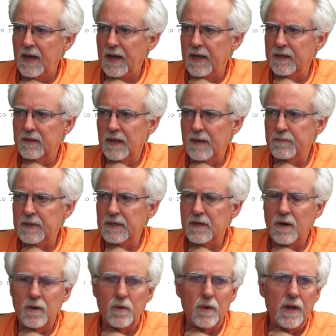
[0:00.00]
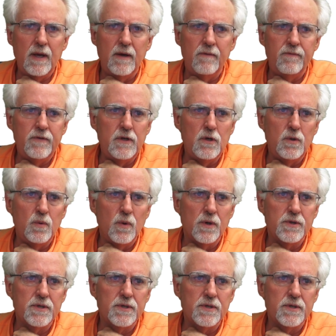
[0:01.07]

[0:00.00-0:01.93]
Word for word: and let me know if you were